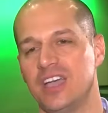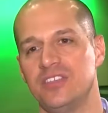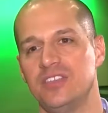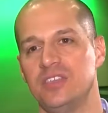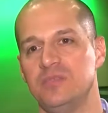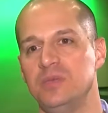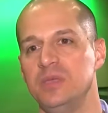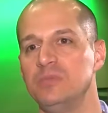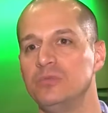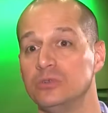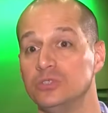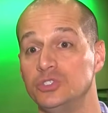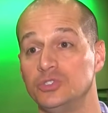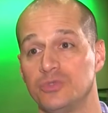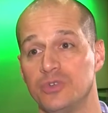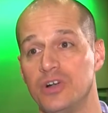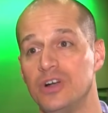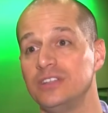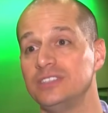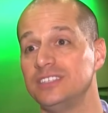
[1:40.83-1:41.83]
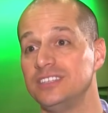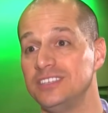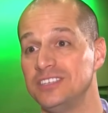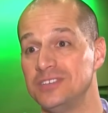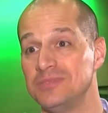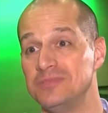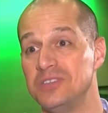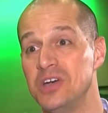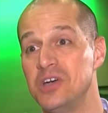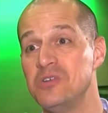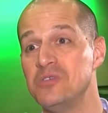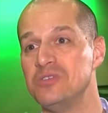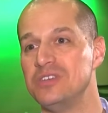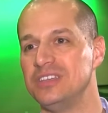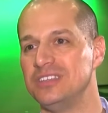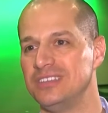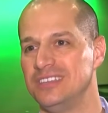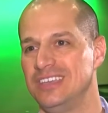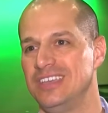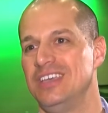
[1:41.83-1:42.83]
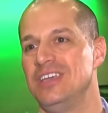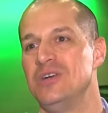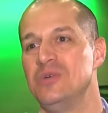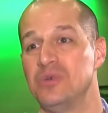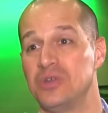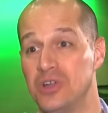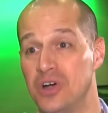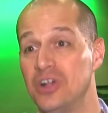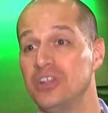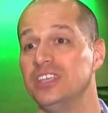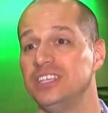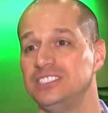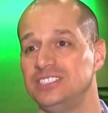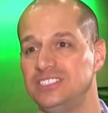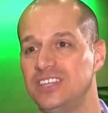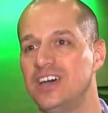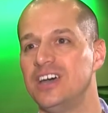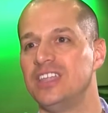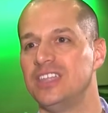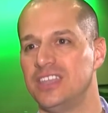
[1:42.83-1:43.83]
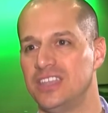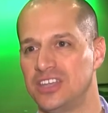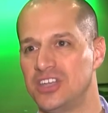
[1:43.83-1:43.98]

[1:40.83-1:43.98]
I think people are drawn to him knowing what all he's done and